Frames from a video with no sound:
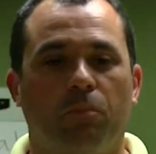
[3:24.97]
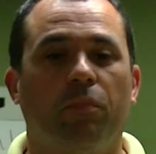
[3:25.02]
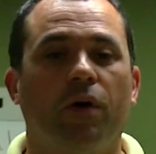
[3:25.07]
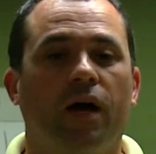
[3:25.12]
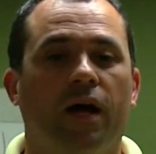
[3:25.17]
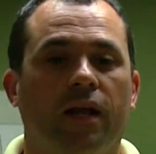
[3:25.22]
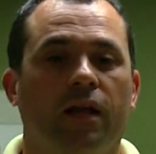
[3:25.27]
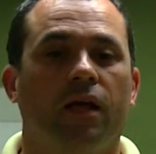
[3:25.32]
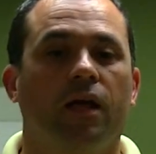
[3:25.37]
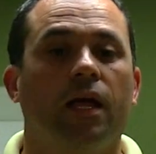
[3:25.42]

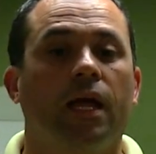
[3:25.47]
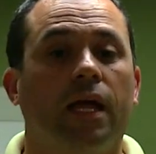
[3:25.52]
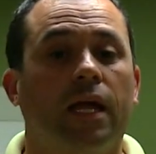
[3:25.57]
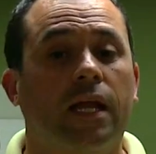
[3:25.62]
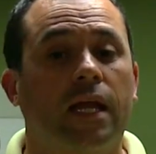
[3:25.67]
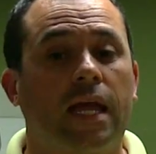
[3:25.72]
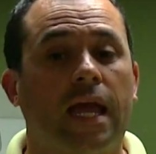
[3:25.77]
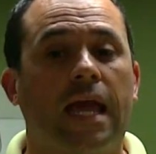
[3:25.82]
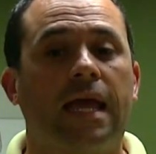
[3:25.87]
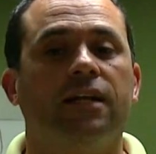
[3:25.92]
but
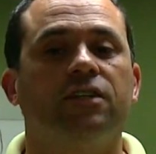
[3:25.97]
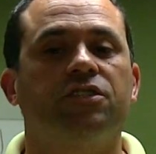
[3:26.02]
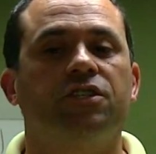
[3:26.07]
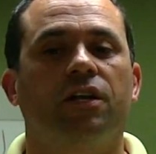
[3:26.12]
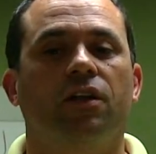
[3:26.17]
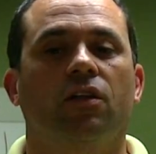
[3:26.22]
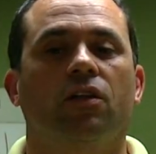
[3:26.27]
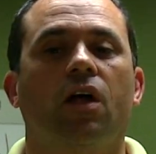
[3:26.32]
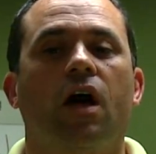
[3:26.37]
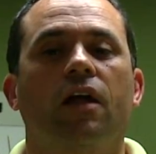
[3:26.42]
engaged
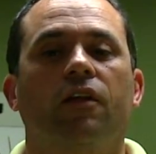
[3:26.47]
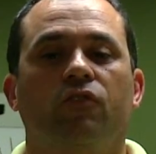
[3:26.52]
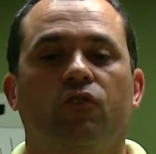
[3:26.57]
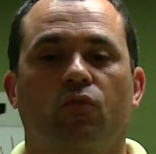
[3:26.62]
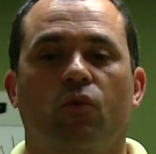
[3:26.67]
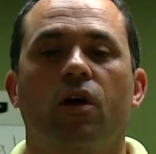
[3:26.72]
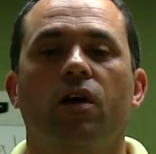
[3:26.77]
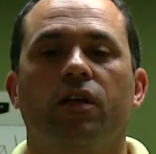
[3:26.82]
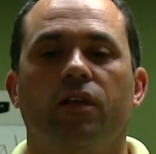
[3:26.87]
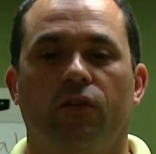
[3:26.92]
in a lot of
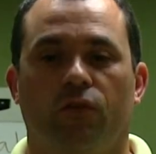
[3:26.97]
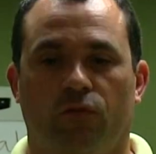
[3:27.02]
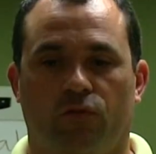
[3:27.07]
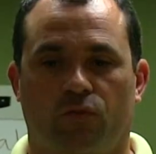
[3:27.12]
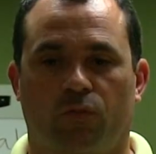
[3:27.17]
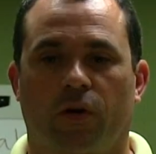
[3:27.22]
drug use.